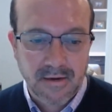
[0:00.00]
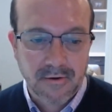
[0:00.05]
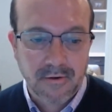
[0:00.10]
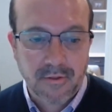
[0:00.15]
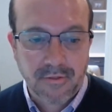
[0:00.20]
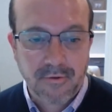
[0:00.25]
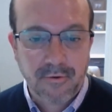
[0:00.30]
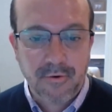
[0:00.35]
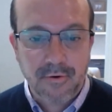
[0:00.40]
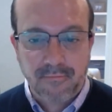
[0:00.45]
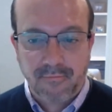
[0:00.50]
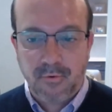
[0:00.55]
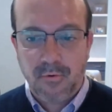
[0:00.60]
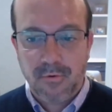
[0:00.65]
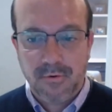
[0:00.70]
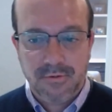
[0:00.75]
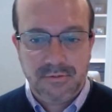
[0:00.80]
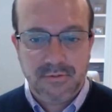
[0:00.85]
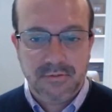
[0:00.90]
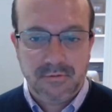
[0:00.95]
And the third, of
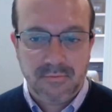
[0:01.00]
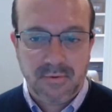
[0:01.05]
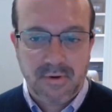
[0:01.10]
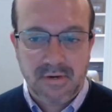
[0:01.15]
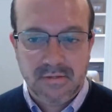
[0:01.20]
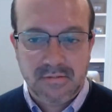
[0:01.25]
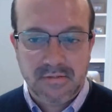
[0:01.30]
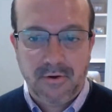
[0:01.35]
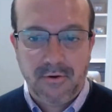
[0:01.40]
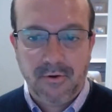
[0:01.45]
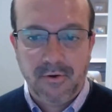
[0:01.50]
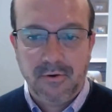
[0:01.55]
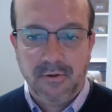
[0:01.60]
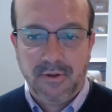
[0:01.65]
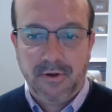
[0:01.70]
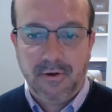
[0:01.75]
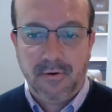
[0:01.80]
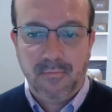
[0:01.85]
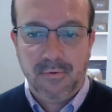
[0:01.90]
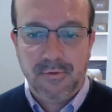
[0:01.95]
course, is what I said
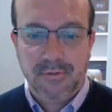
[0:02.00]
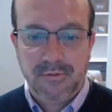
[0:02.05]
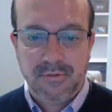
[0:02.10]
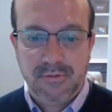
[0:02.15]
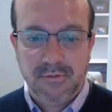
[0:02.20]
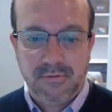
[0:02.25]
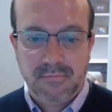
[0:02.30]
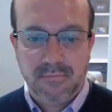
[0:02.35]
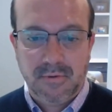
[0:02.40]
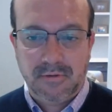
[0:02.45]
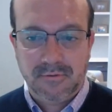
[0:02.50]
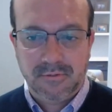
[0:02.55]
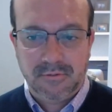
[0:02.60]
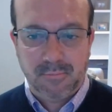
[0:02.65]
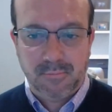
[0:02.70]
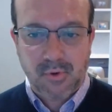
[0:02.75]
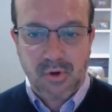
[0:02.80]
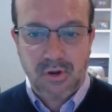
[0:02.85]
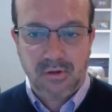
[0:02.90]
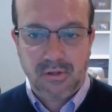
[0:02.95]
earlier, which is, I'll
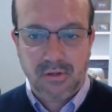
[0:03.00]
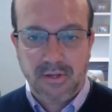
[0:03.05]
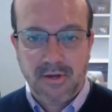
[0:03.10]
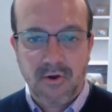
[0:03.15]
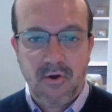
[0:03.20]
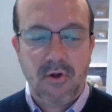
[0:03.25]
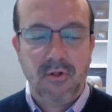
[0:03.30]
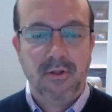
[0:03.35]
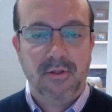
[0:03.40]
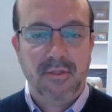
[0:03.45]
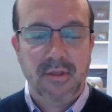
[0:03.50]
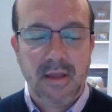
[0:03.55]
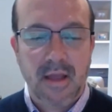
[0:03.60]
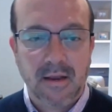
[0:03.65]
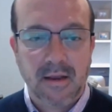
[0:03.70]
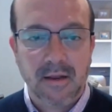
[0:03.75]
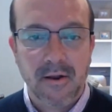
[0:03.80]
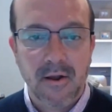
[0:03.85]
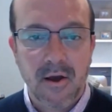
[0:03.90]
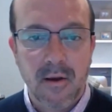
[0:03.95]
just broadly call it the
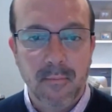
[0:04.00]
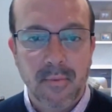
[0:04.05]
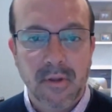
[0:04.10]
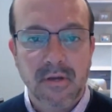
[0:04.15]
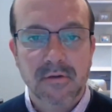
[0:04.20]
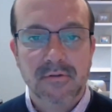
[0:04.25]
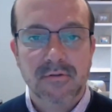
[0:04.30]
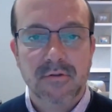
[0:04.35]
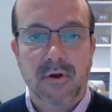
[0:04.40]
economics.